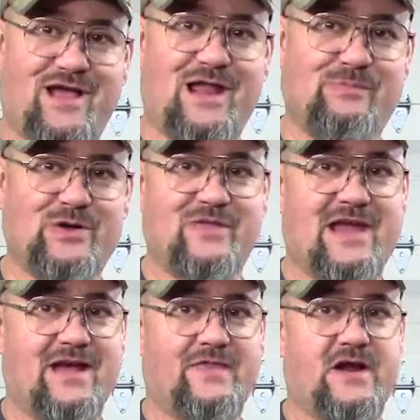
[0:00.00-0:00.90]
I like putting
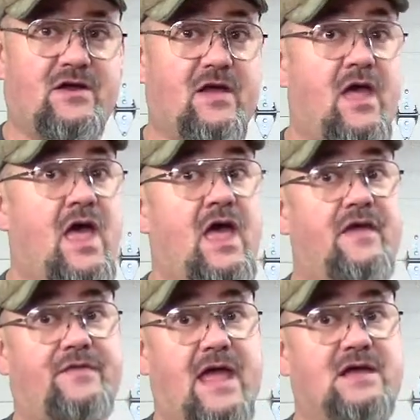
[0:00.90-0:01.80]
that out there,
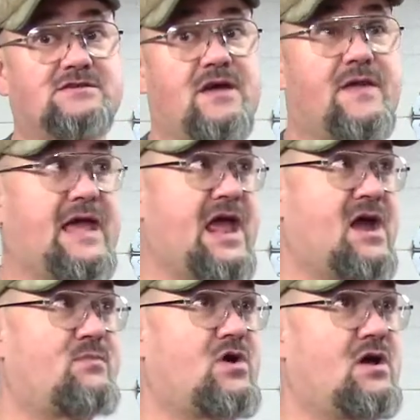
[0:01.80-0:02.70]
things on the
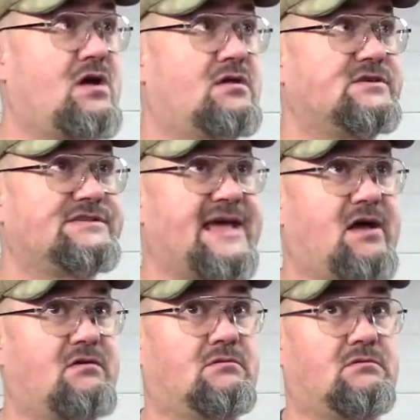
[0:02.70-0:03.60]
camera
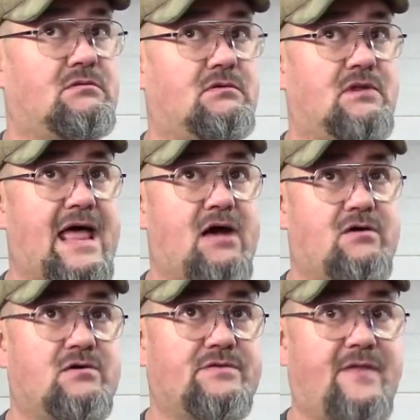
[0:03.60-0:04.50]
sound
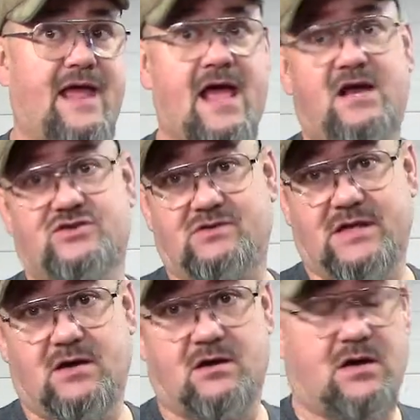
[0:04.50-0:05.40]
louder than they
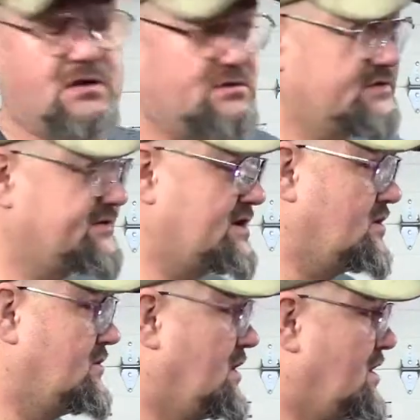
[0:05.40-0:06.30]
actually are.
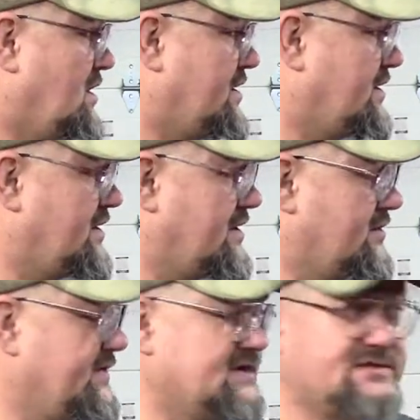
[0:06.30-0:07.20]
So, you
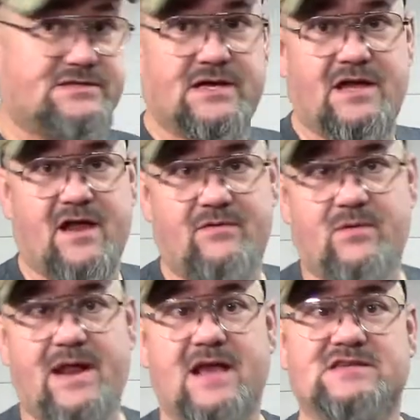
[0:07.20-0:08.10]
know, this is a,
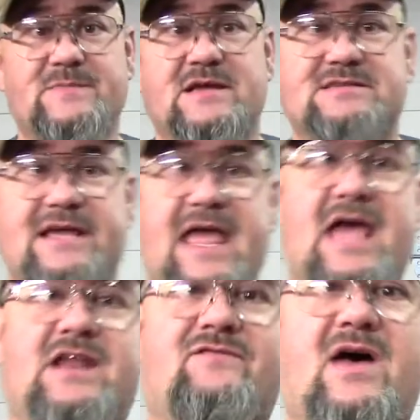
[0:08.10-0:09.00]
everyone asks me, it's a Canon